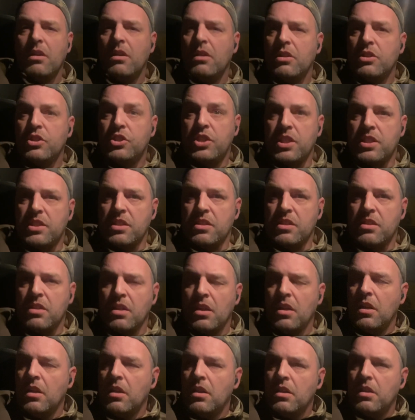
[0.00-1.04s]
Jesus,
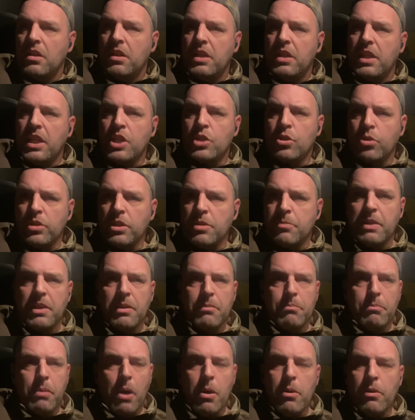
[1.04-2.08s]
he's only been
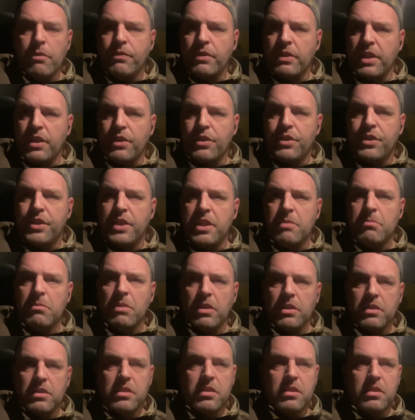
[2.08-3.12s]
in power for like 3
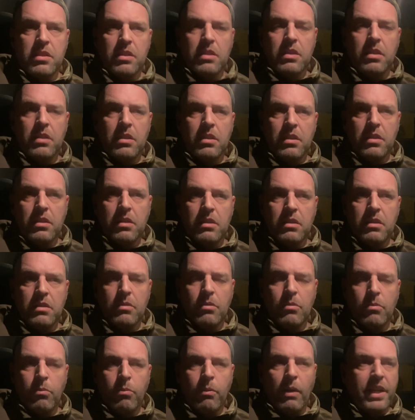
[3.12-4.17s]
months.
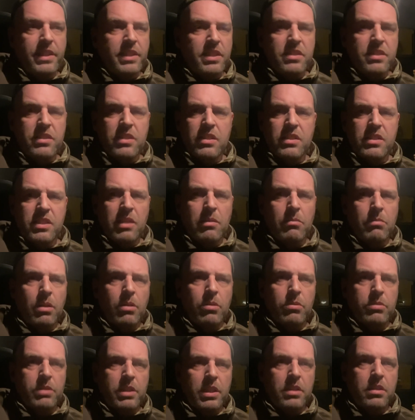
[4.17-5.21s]
Why does it seem
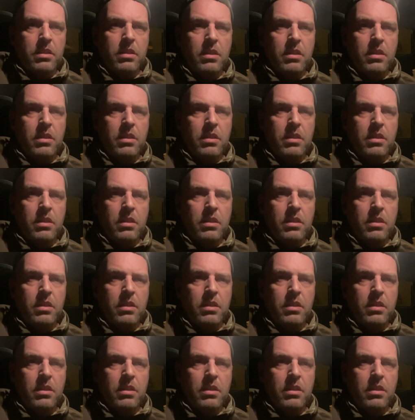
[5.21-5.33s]
longer?